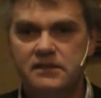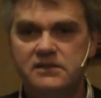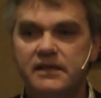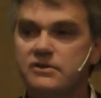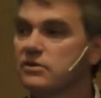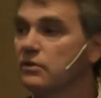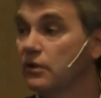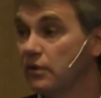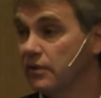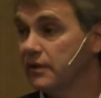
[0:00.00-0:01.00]
takes so
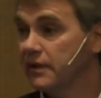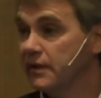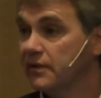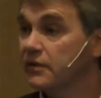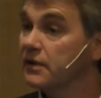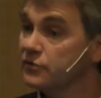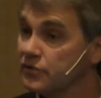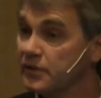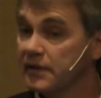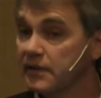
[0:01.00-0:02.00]
long in our
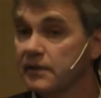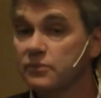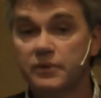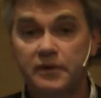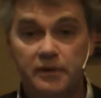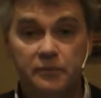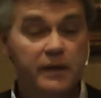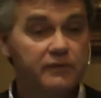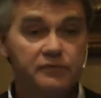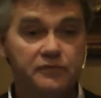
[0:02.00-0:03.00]
country, and that we
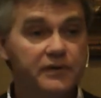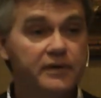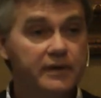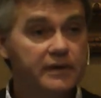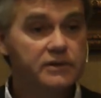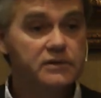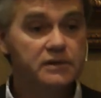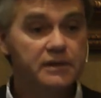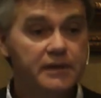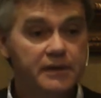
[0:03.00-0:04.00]
have a very nice
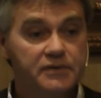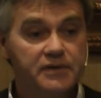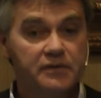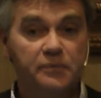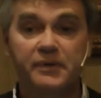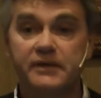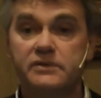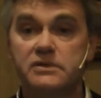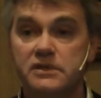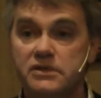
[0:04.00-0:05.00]
general
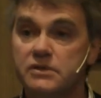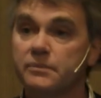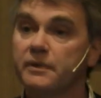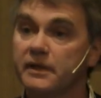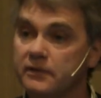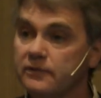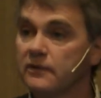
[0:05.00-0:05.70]
practice system, and